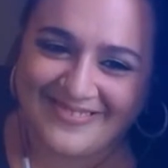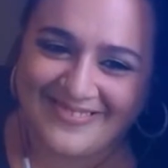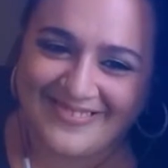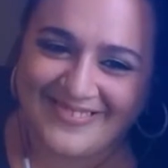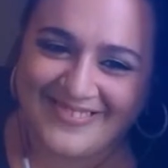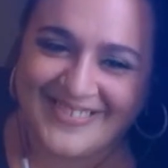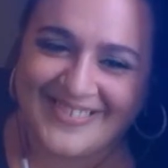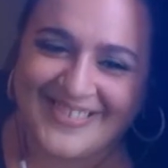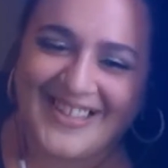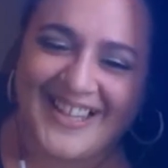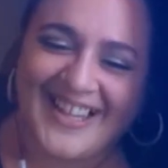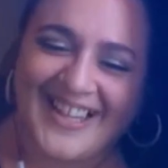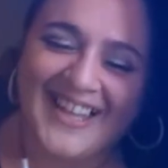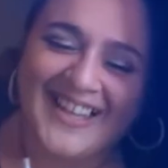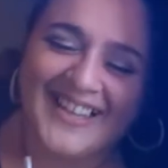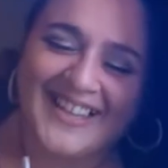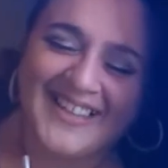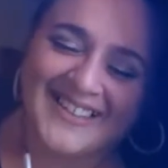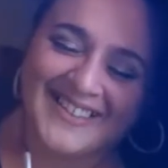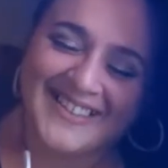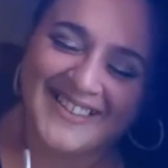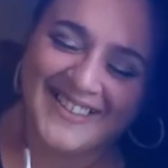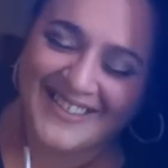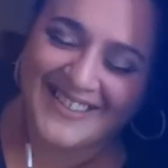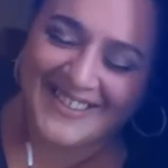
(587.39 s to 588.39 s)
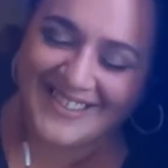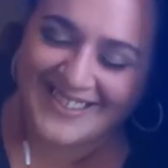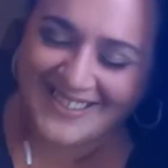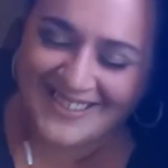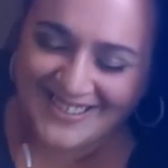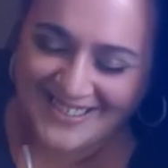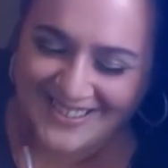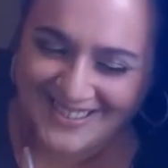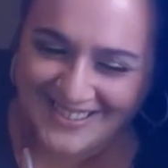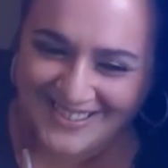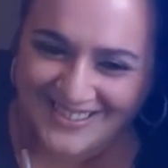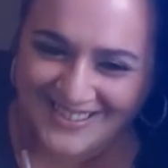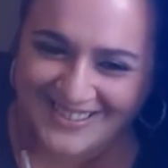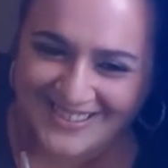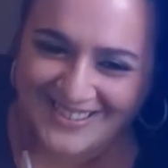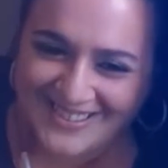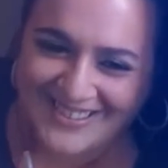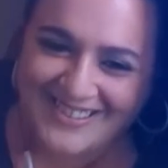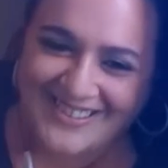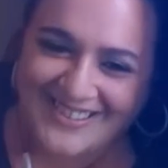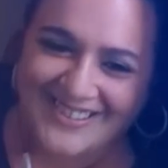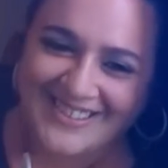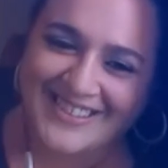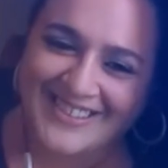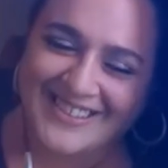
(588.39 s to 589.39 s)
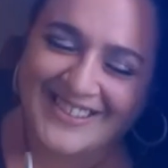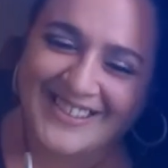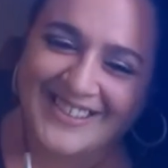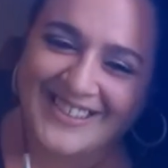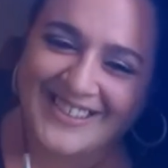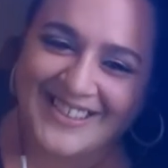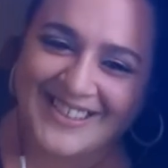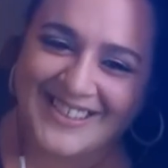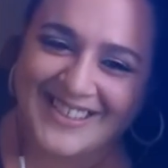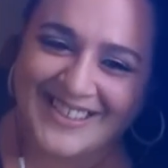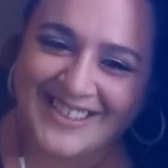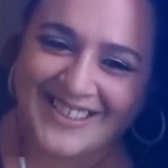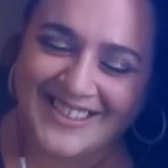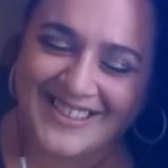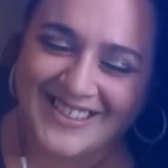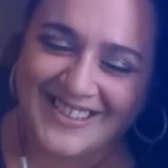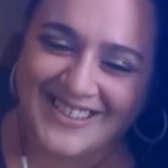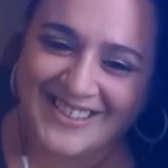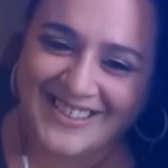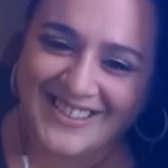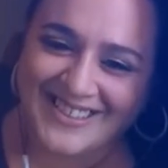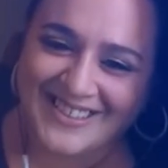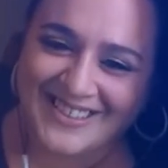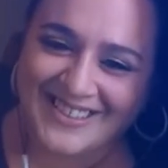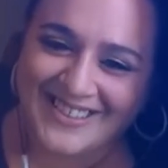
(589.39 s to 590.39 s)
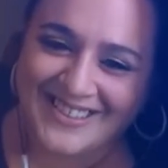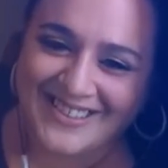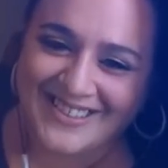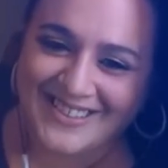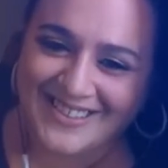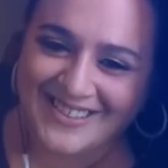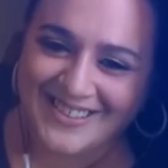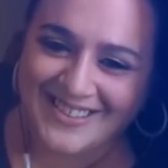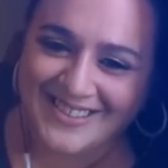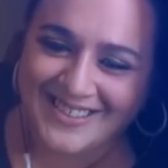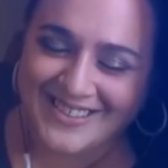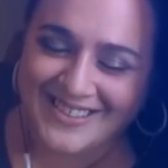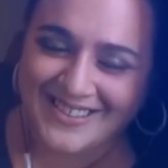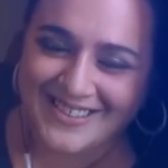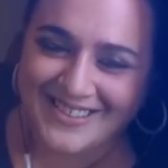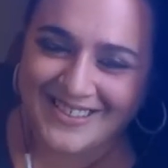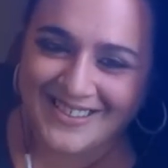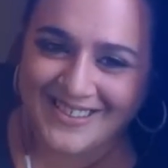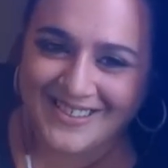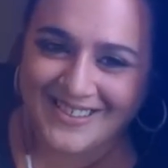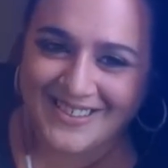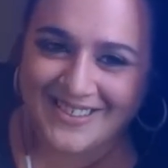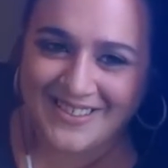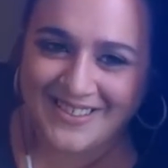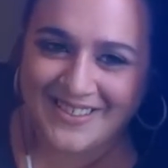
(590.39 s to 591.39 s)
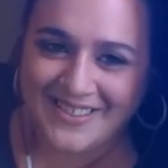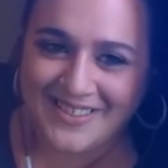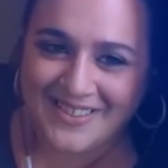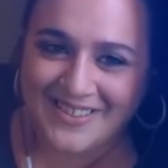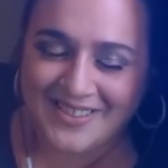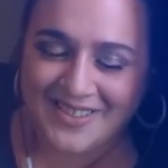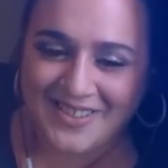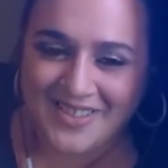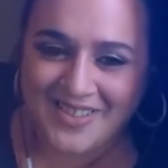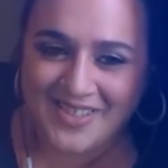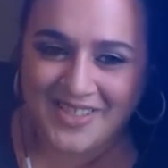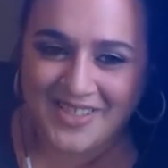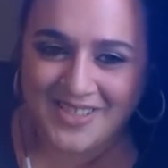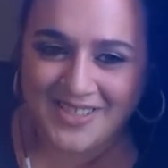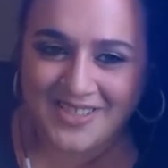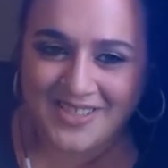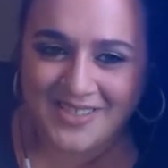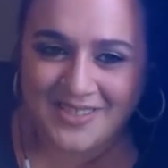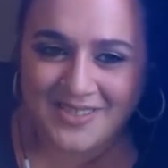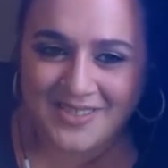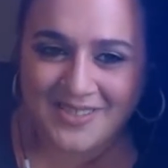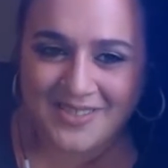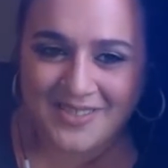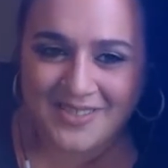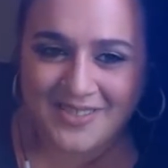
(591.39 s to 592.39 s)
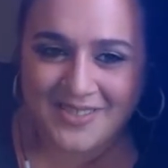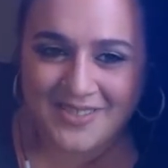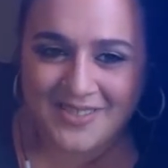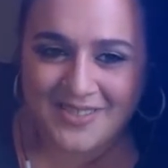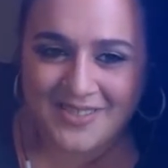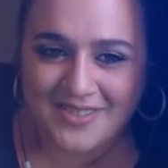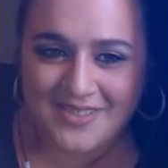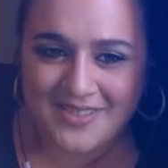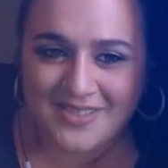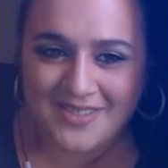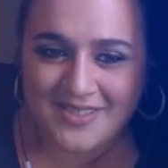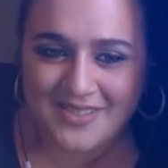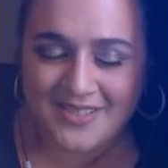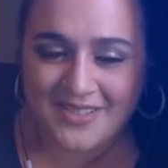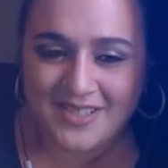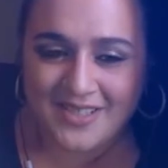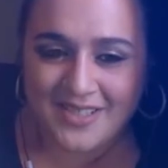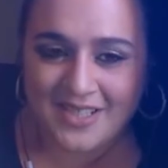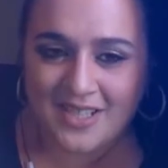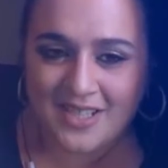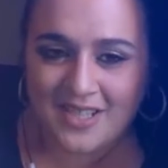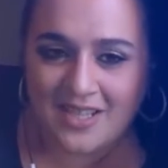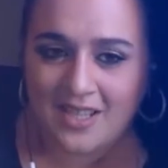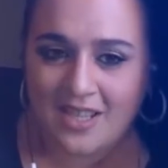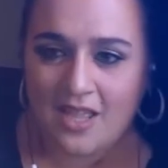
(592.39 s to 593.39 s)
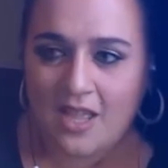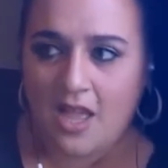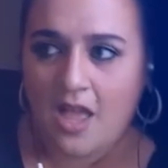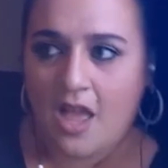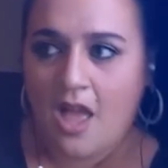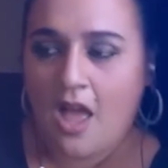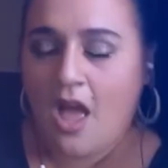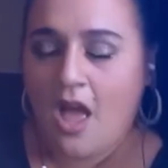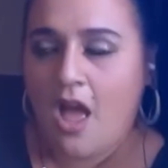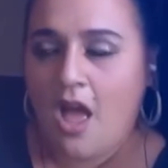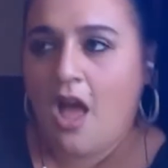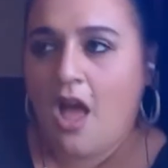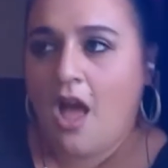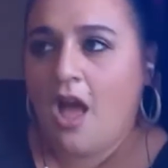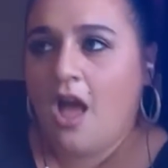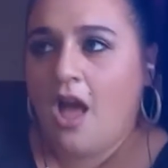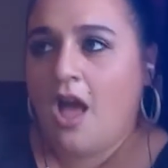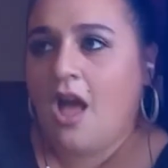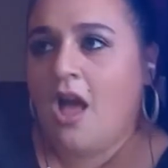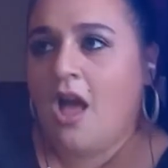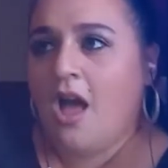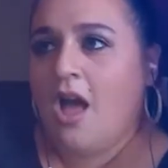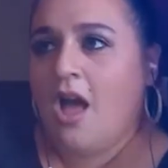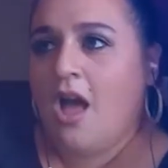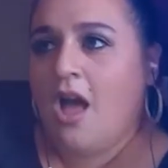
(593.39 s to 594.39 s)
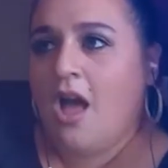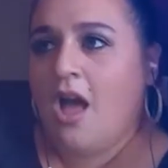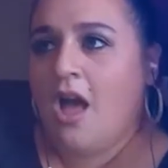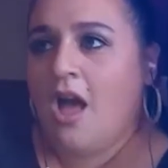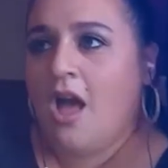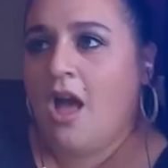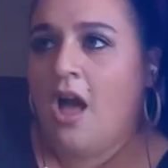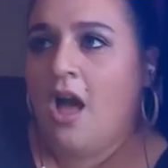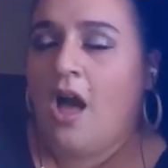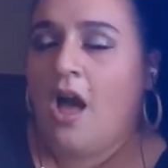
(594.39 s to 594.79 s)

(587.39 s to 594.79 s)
(silent)